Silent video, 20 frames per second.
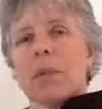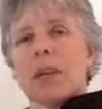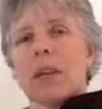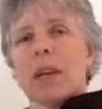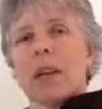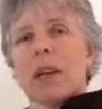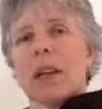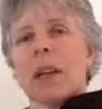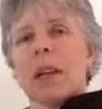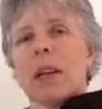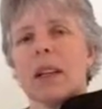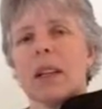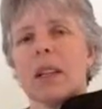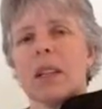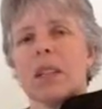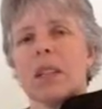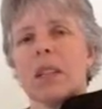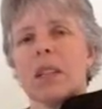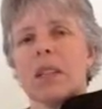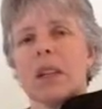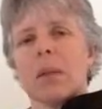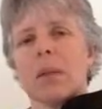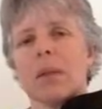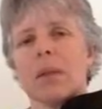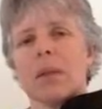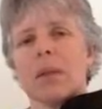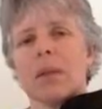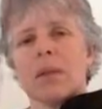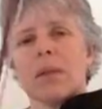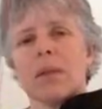play a double stop
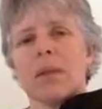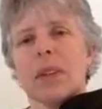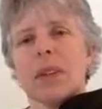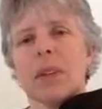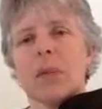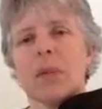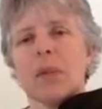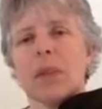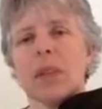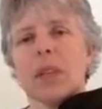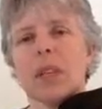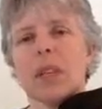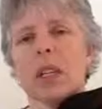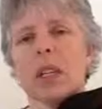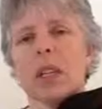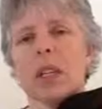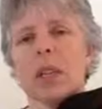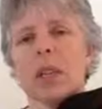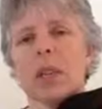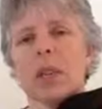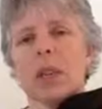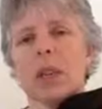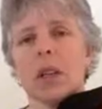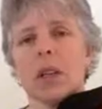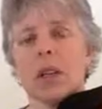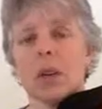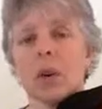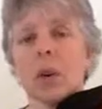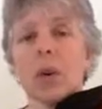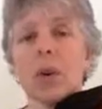that doesn't fit in with the
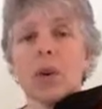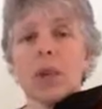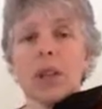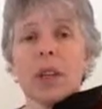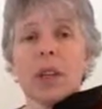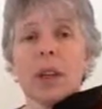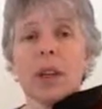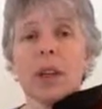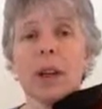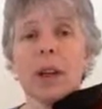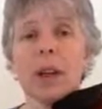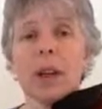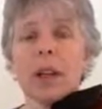chord that you're on.